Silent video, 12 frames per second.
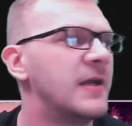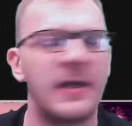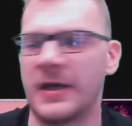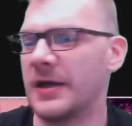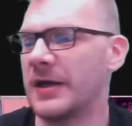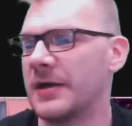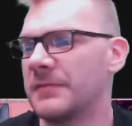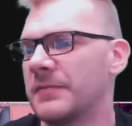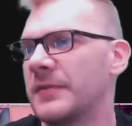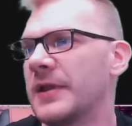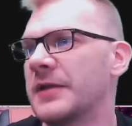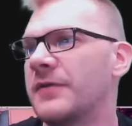Uh,
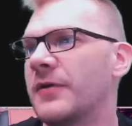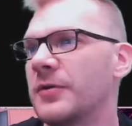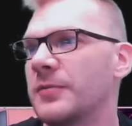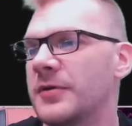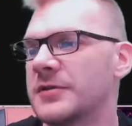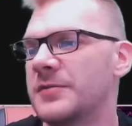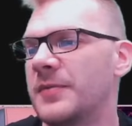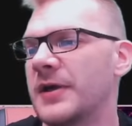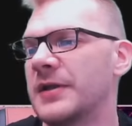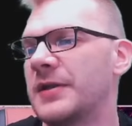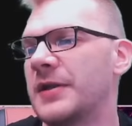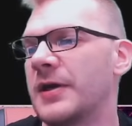not forum post,
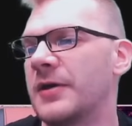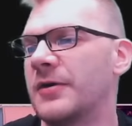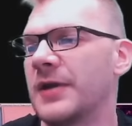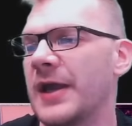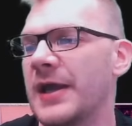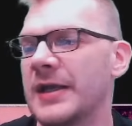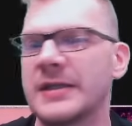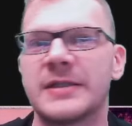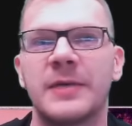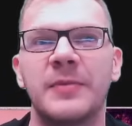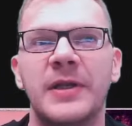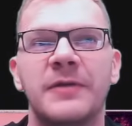but uh, on X,
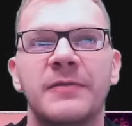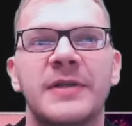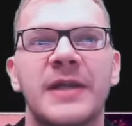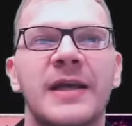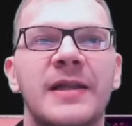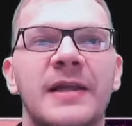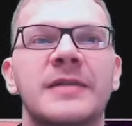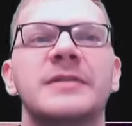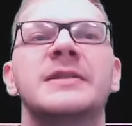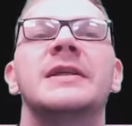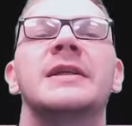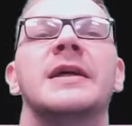I believe, DLL,
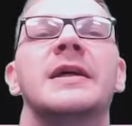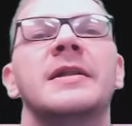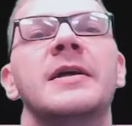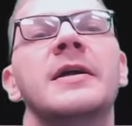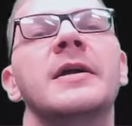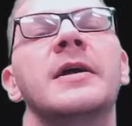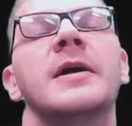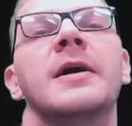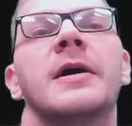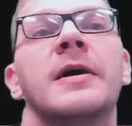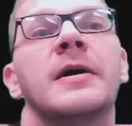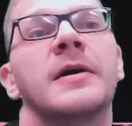DLL,
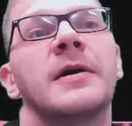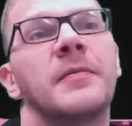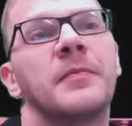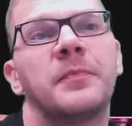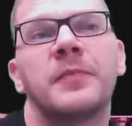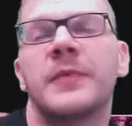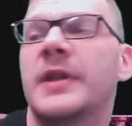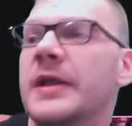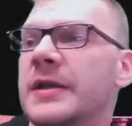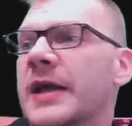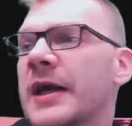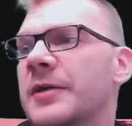
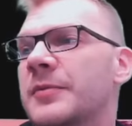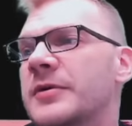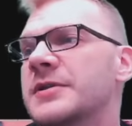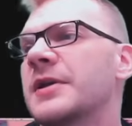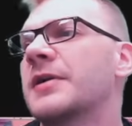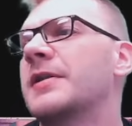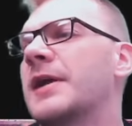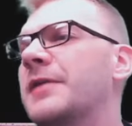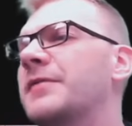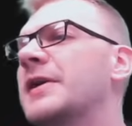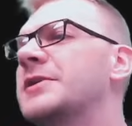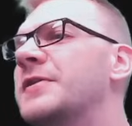did kind of post a
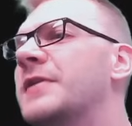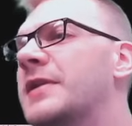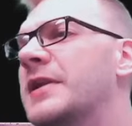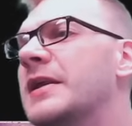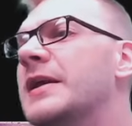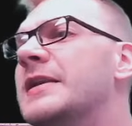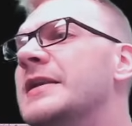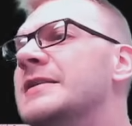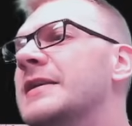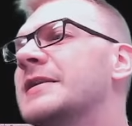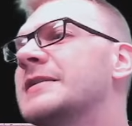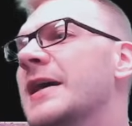clarification that it is
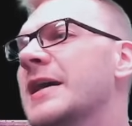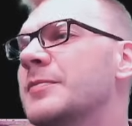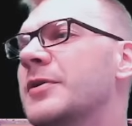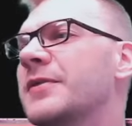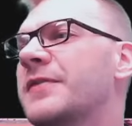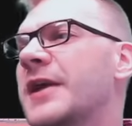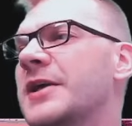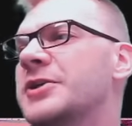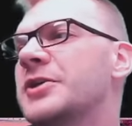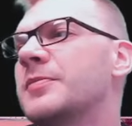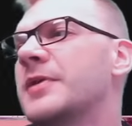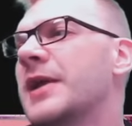an attack
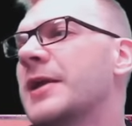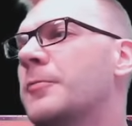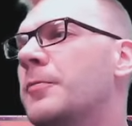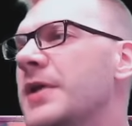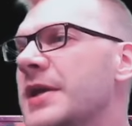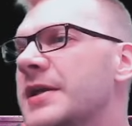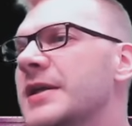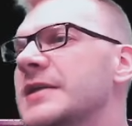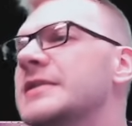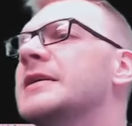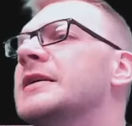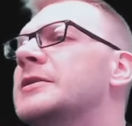modification, but like
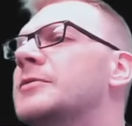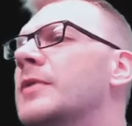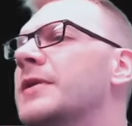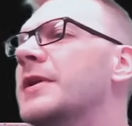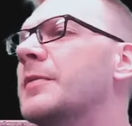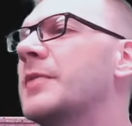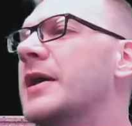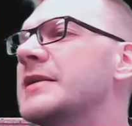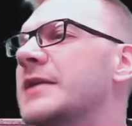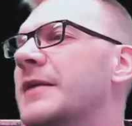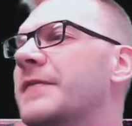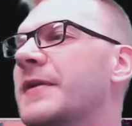weakness, it's one that applies
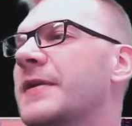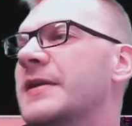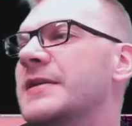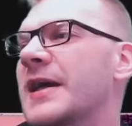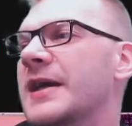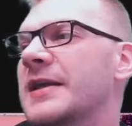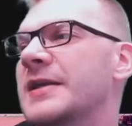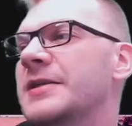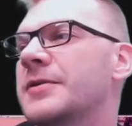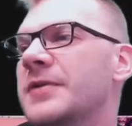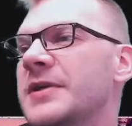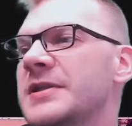after the attack
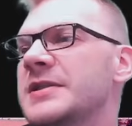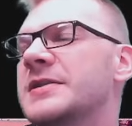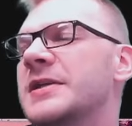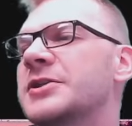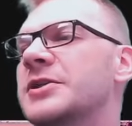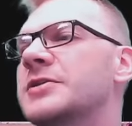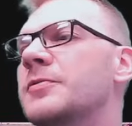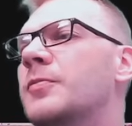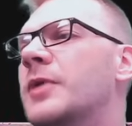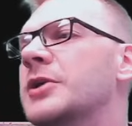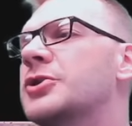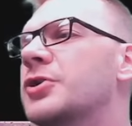increases, such as
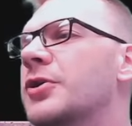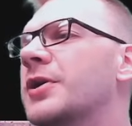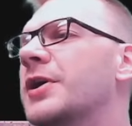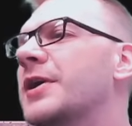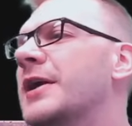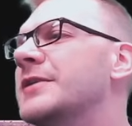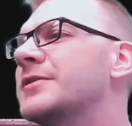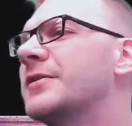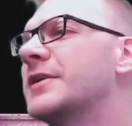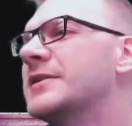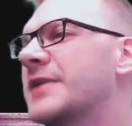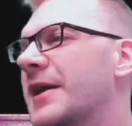what Shocker gains on
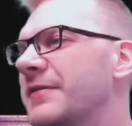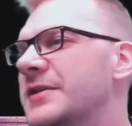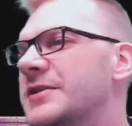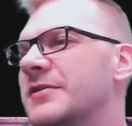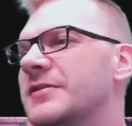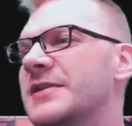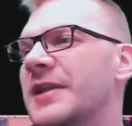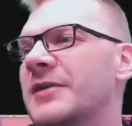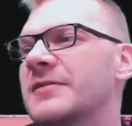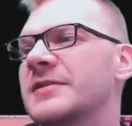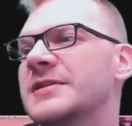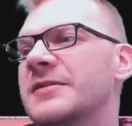his heavy, so, in
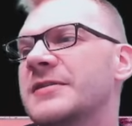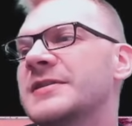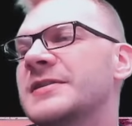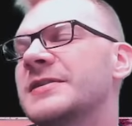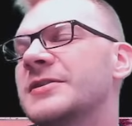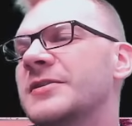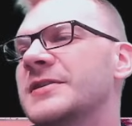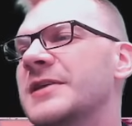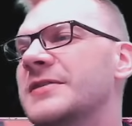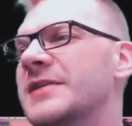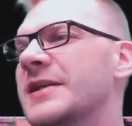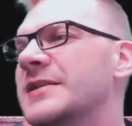slot, so, so it
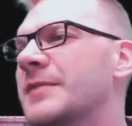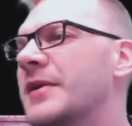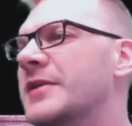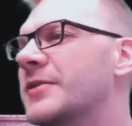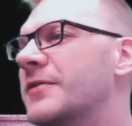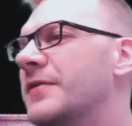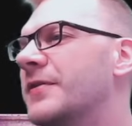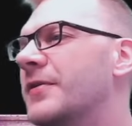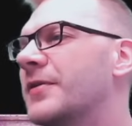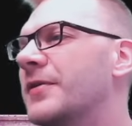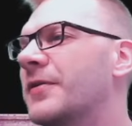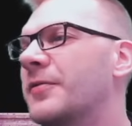sounds like something's off in the
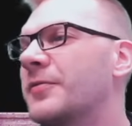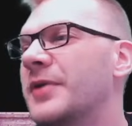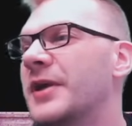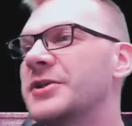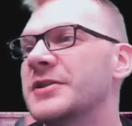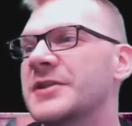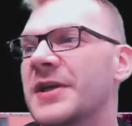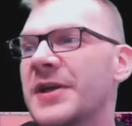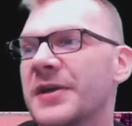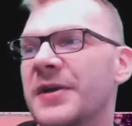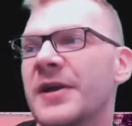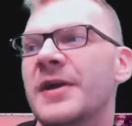order of operations
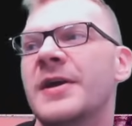here.